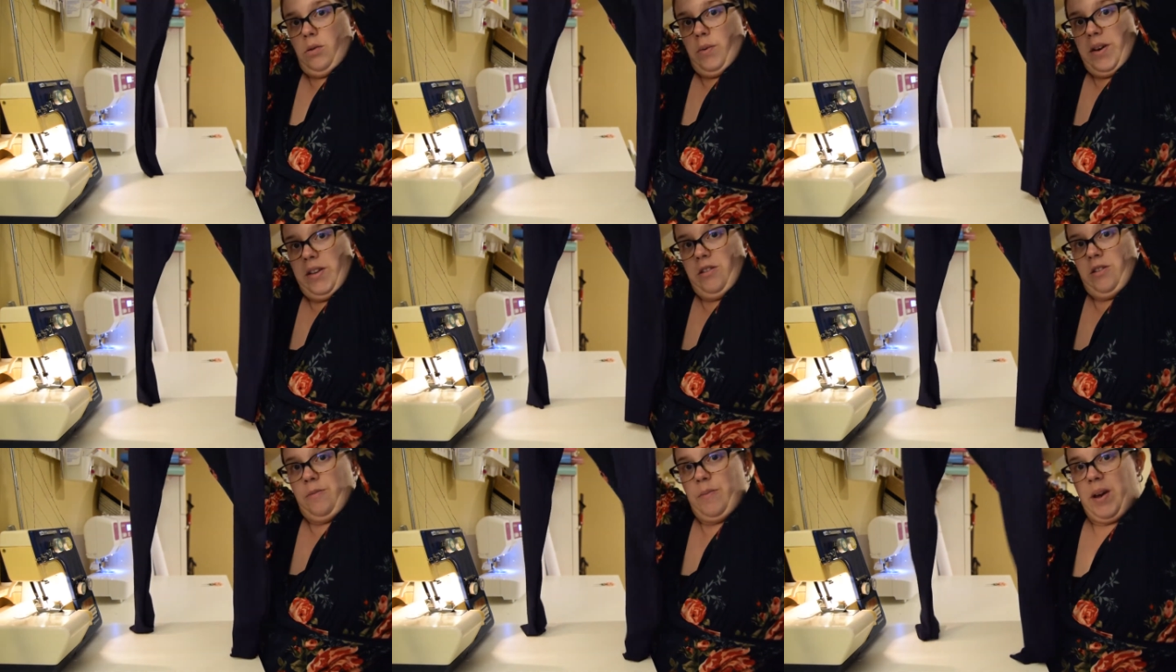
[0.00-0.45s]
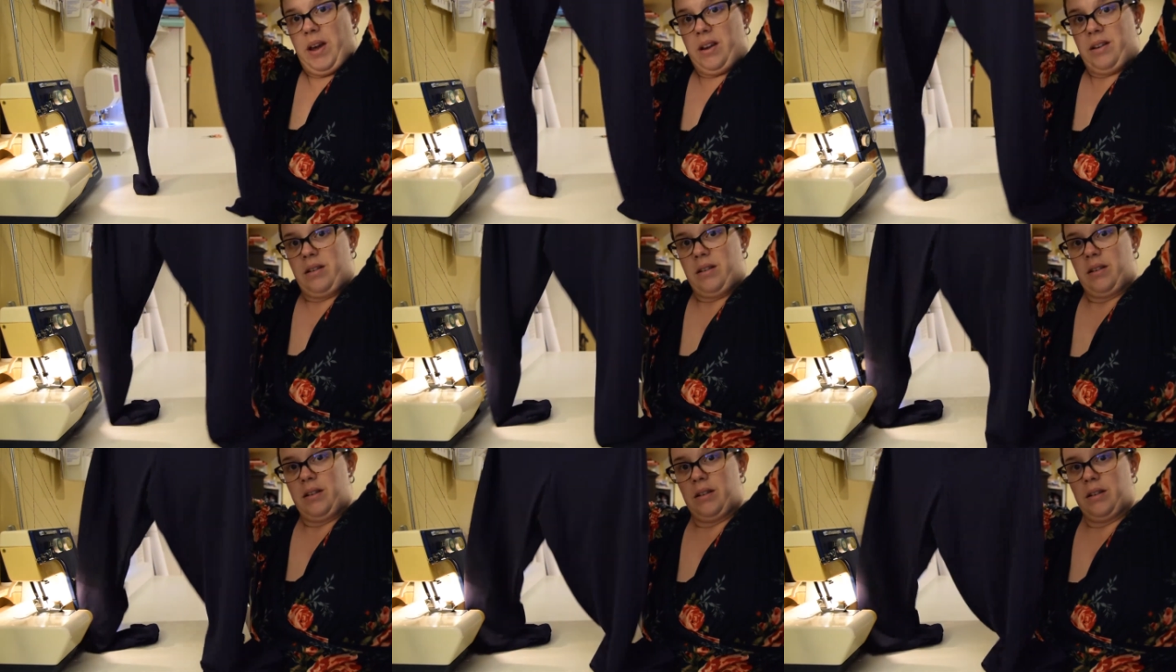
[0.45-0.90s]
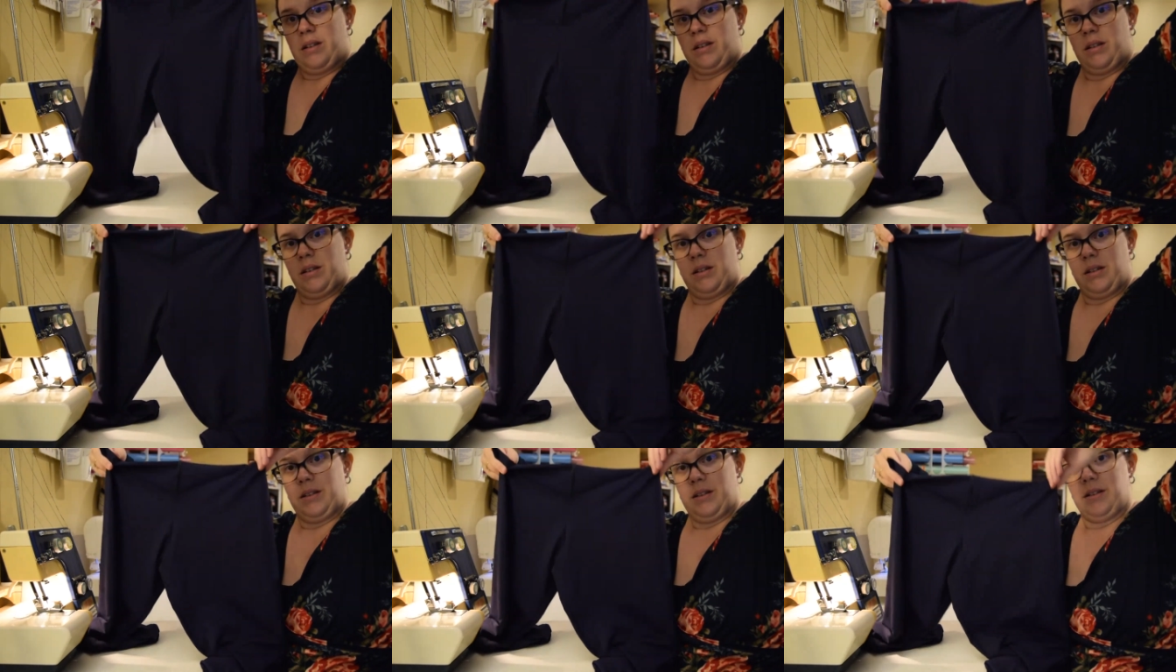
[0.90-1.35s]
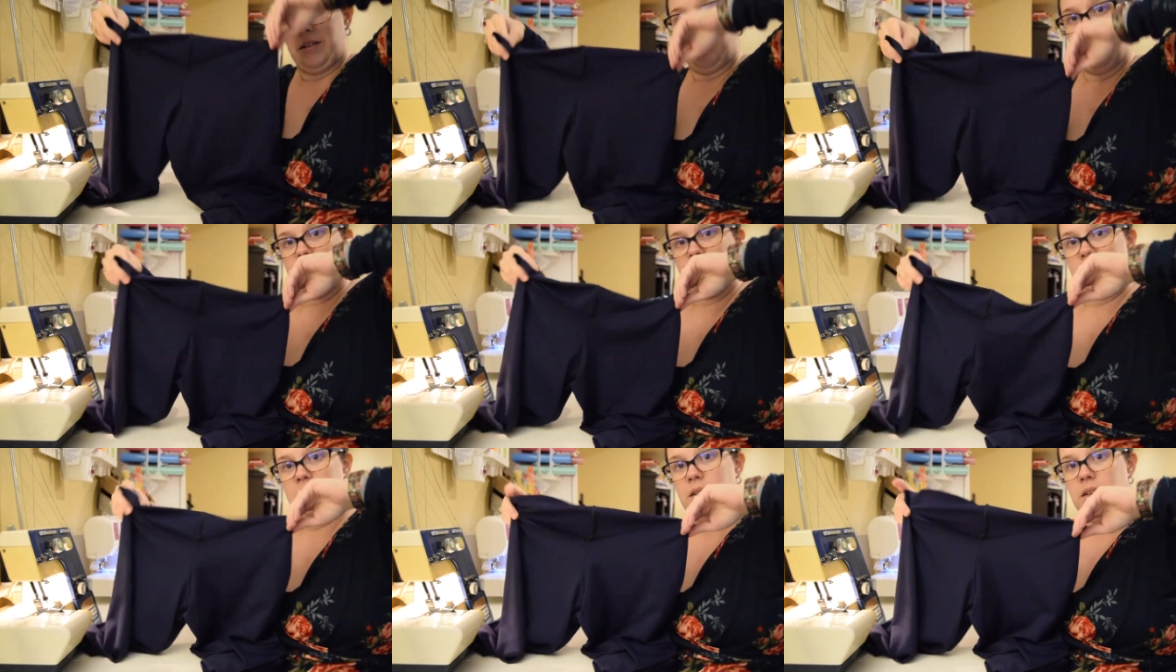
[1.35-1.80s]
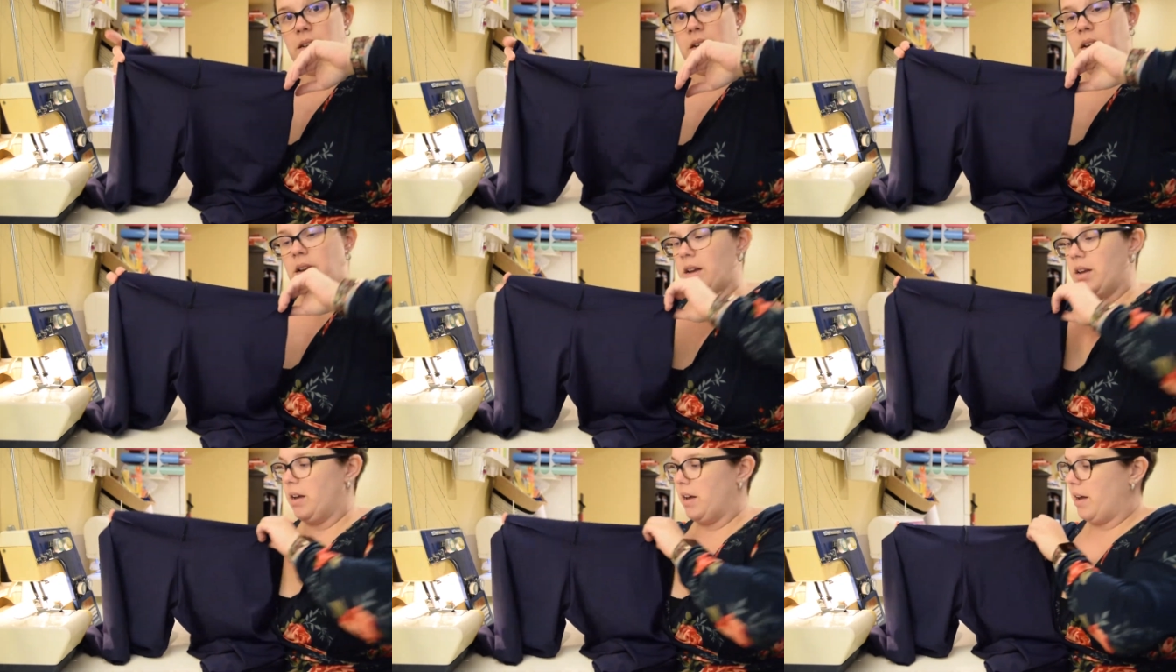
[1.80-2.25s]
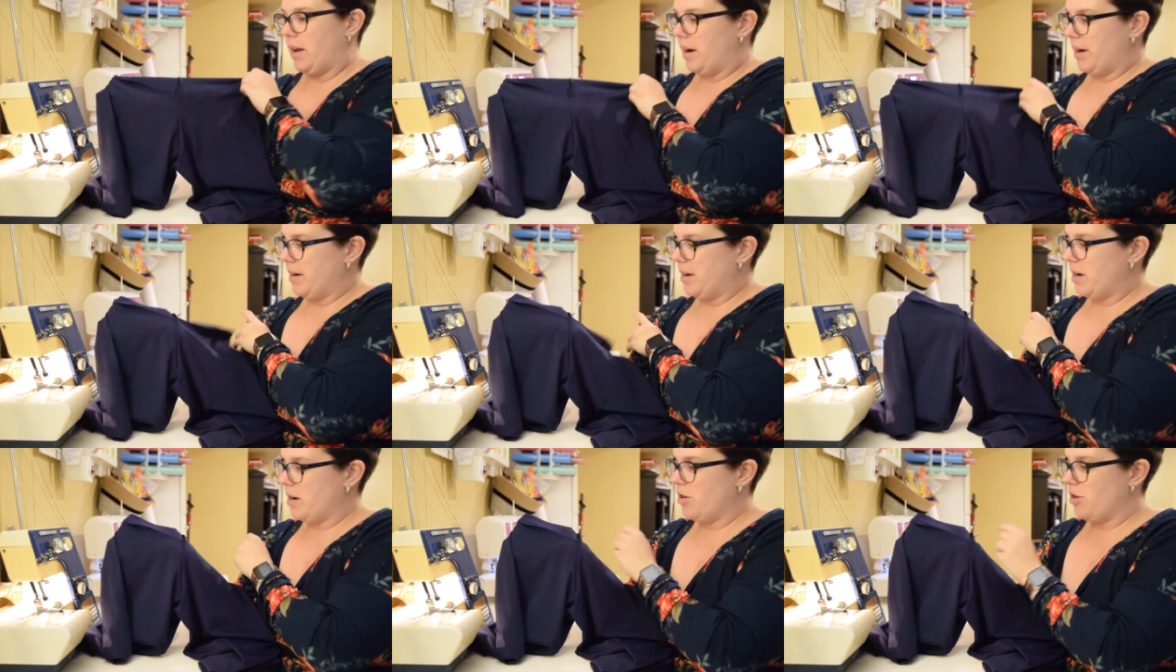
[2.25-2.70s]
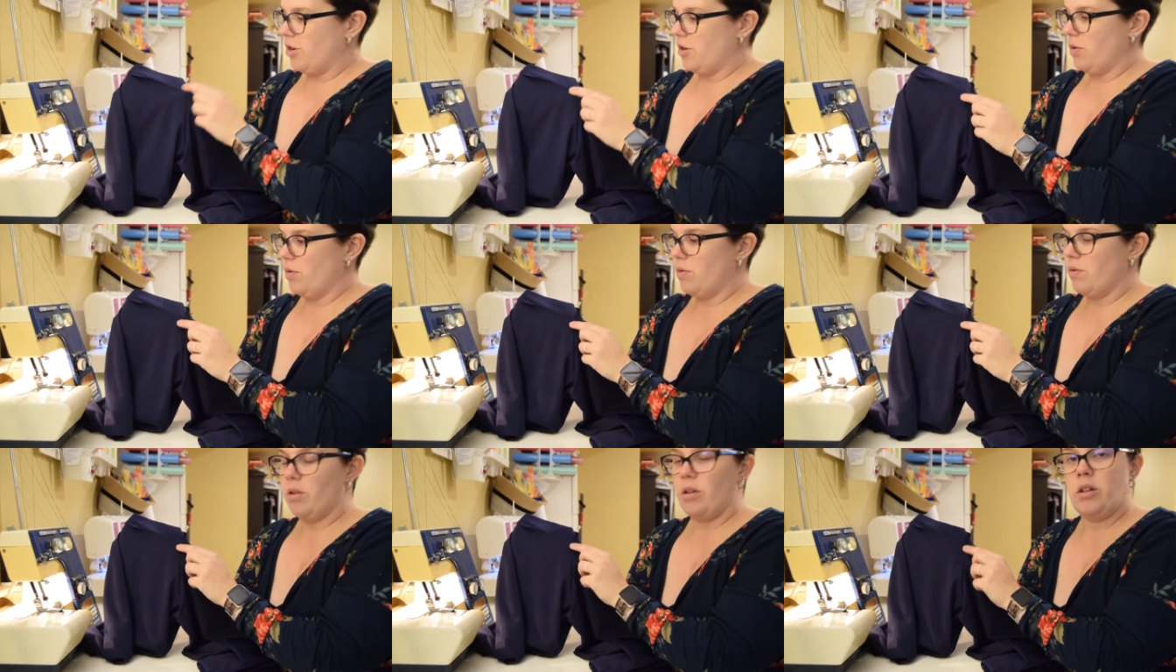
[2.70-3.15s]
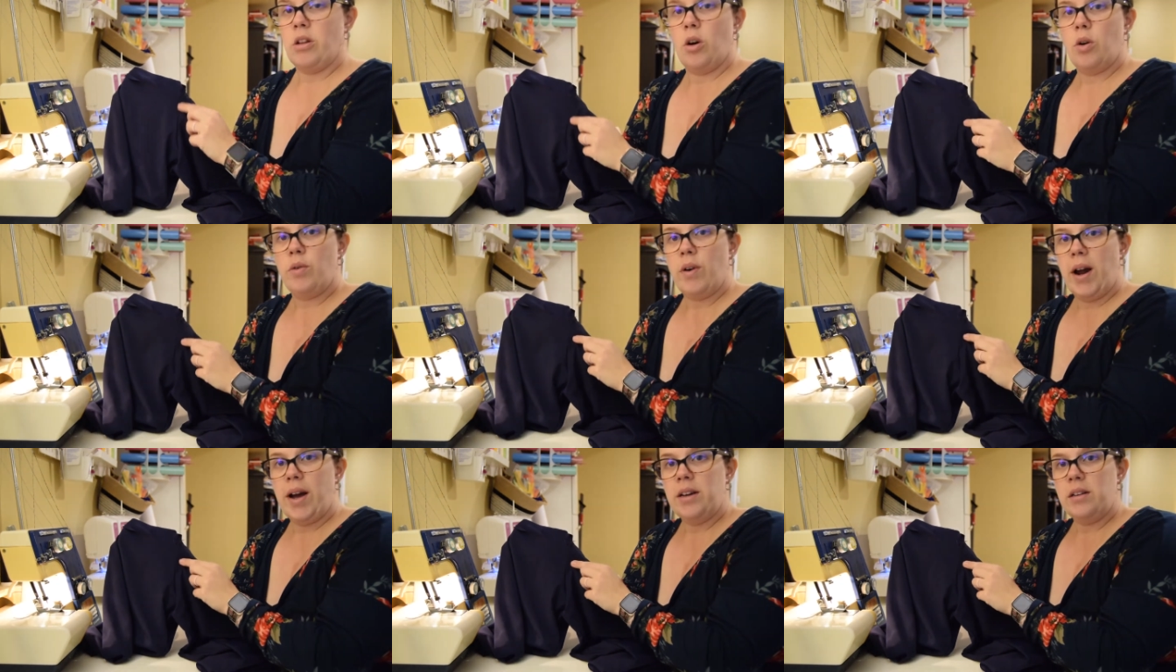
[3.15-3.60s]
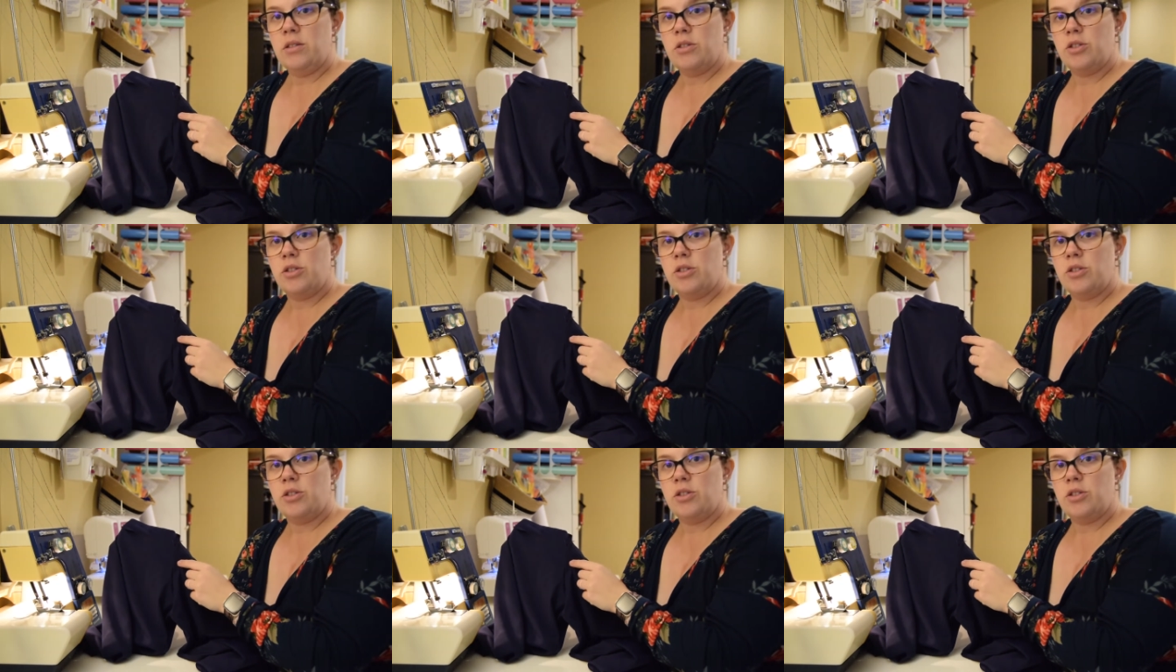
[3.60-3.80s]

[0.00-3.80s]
waistband. And I did do the low rise